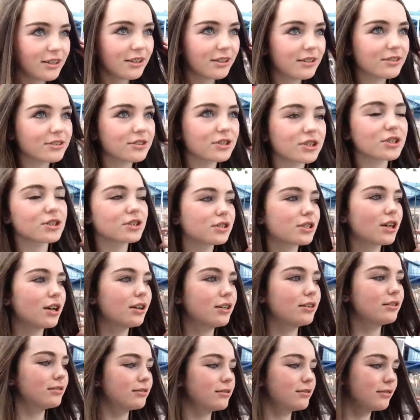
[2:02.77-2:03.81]
You're just
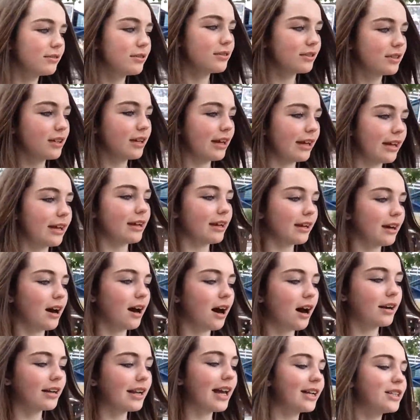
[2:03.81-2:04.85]
so
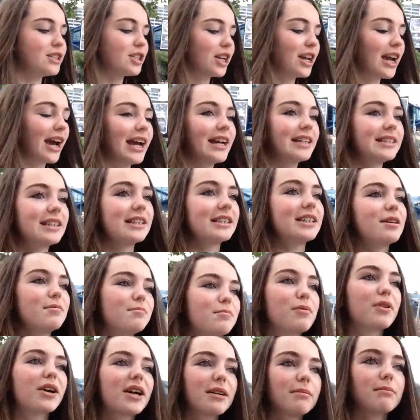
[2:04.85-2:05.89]
uneducated
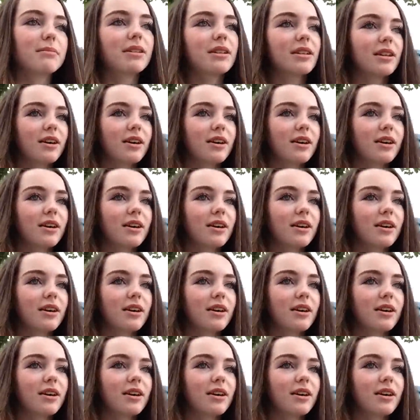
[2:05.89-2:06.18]
in Bringing Me